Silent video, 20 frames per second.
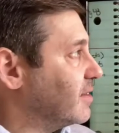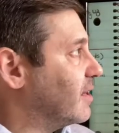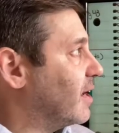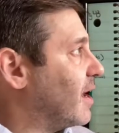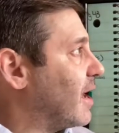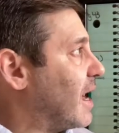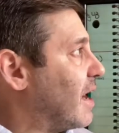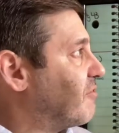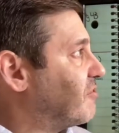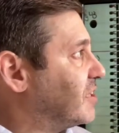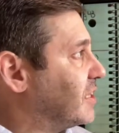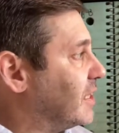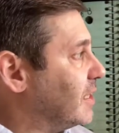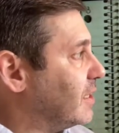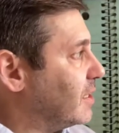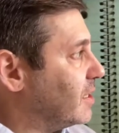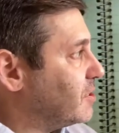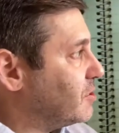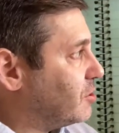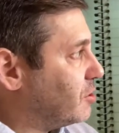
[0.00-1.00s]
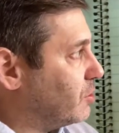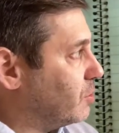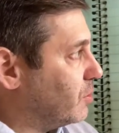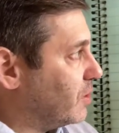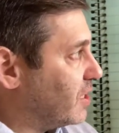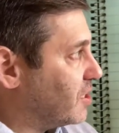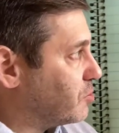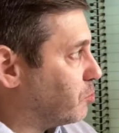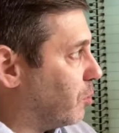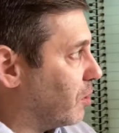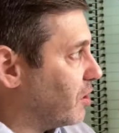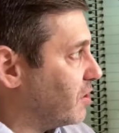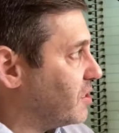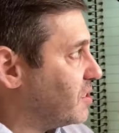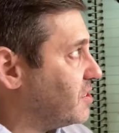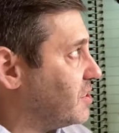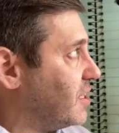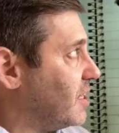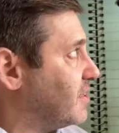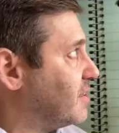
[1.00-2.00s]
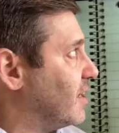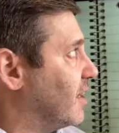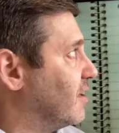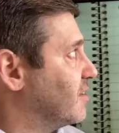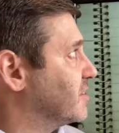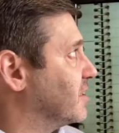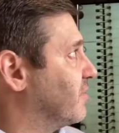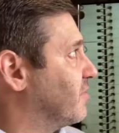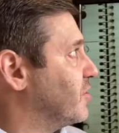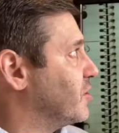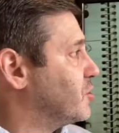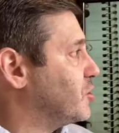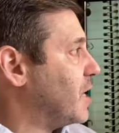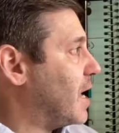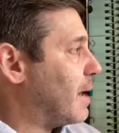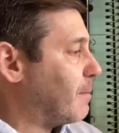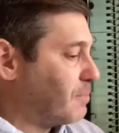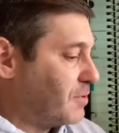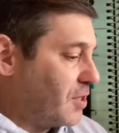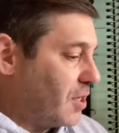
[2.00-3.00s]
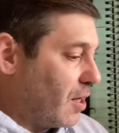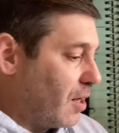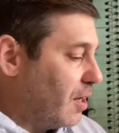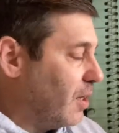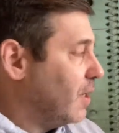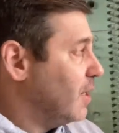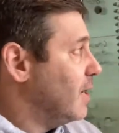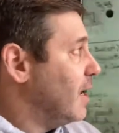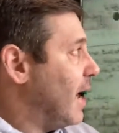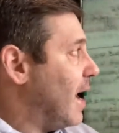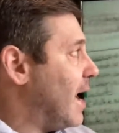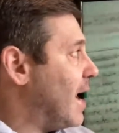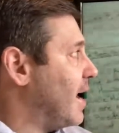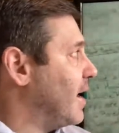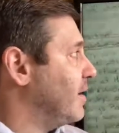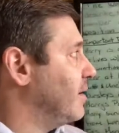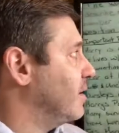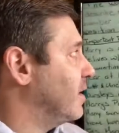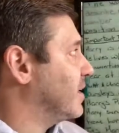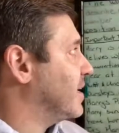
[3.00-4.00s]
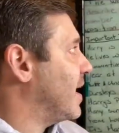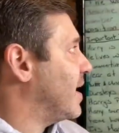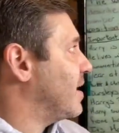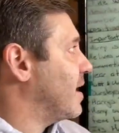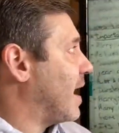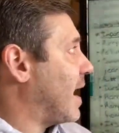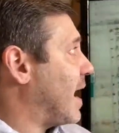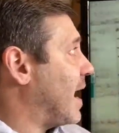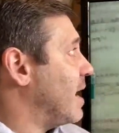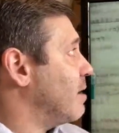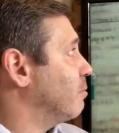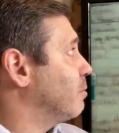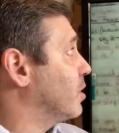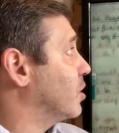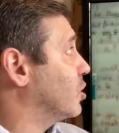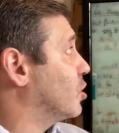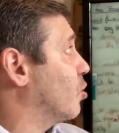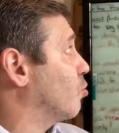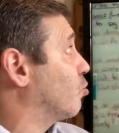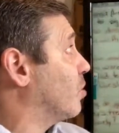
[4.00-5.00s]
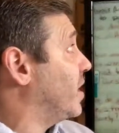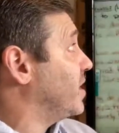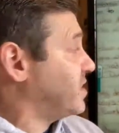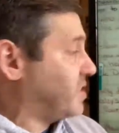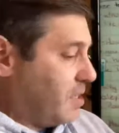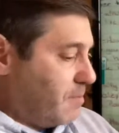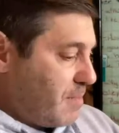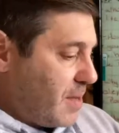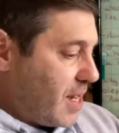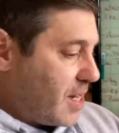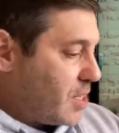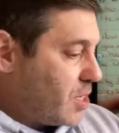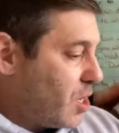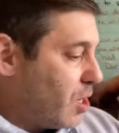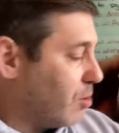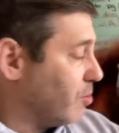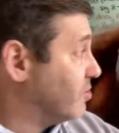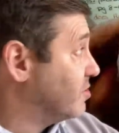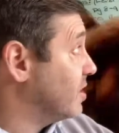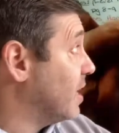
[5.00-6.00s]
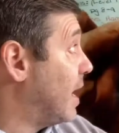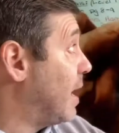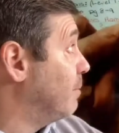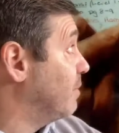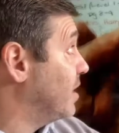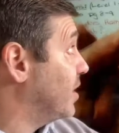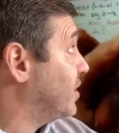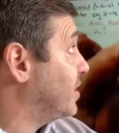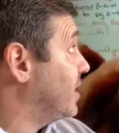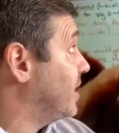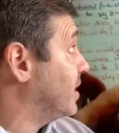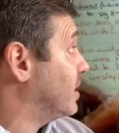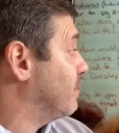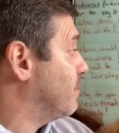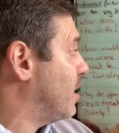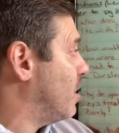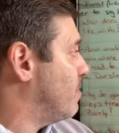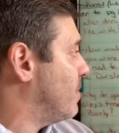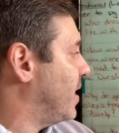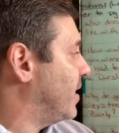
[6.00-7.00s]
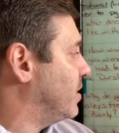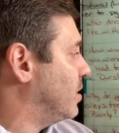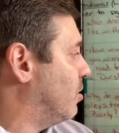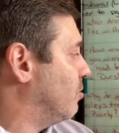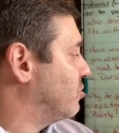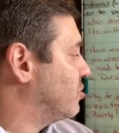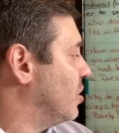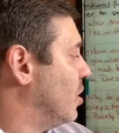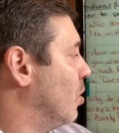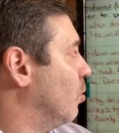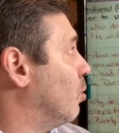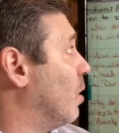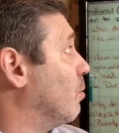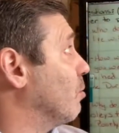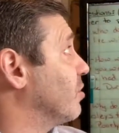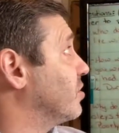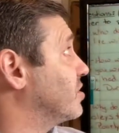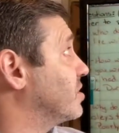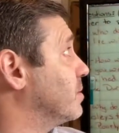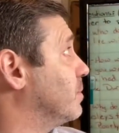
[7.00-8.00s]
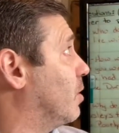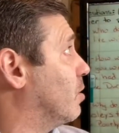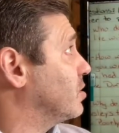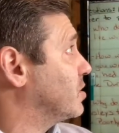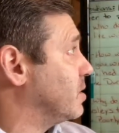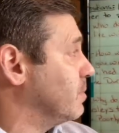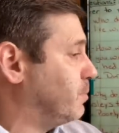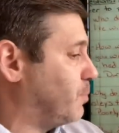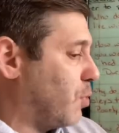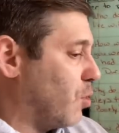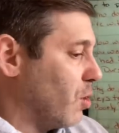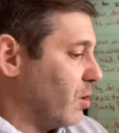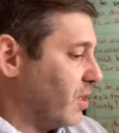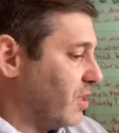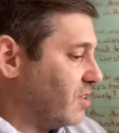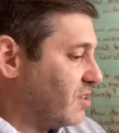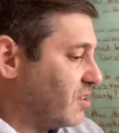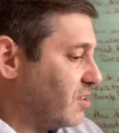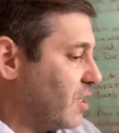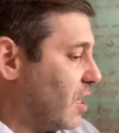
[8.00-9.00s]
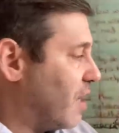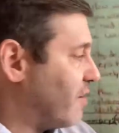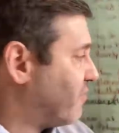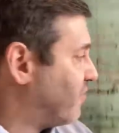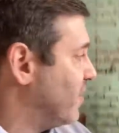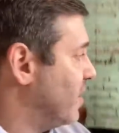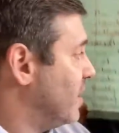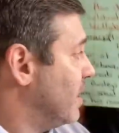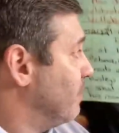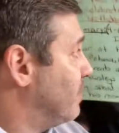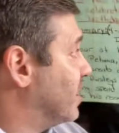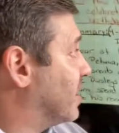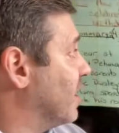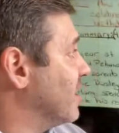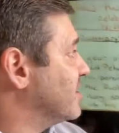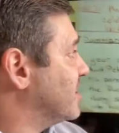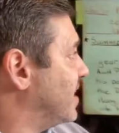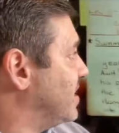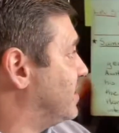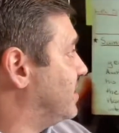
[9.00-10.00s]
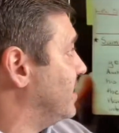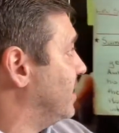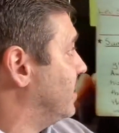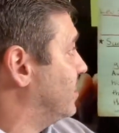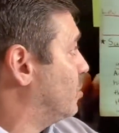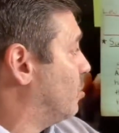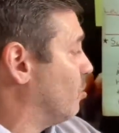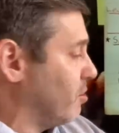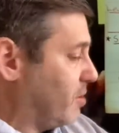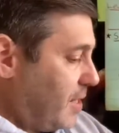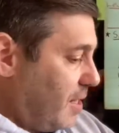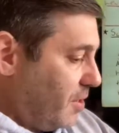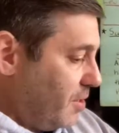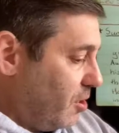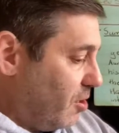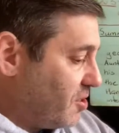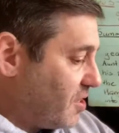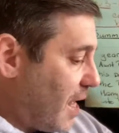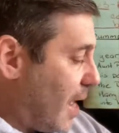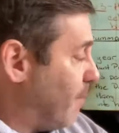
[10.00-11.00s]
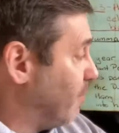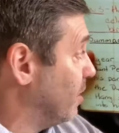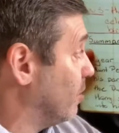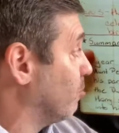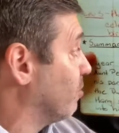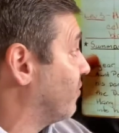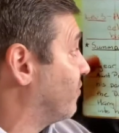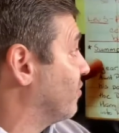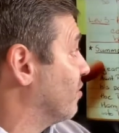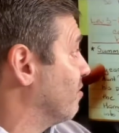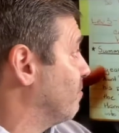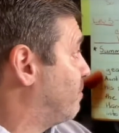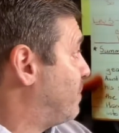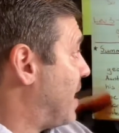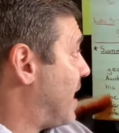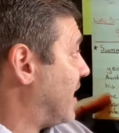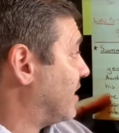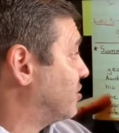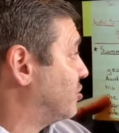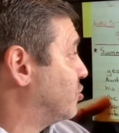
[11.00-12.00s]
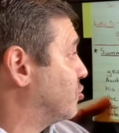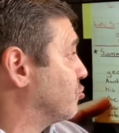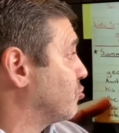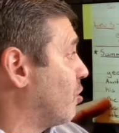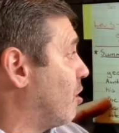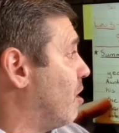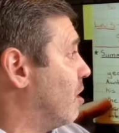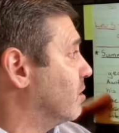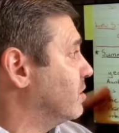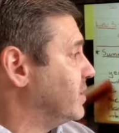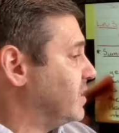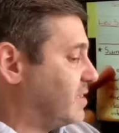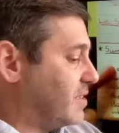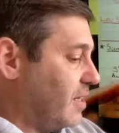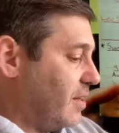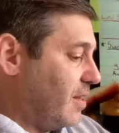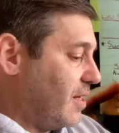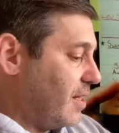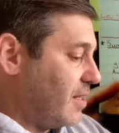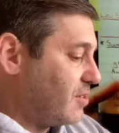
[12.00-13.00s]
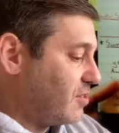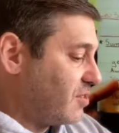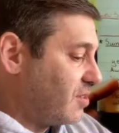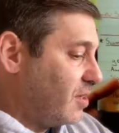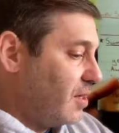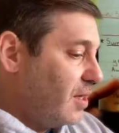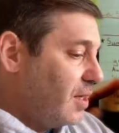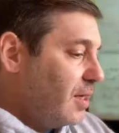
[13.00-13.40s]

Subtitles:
that I have to get into is what are the details of the chapter. And again, I'm going to go right to my notes. I'm going to think about my notes. What was the most important stuff? Because I did Cornell notes, I'm going to refer back strongly to this.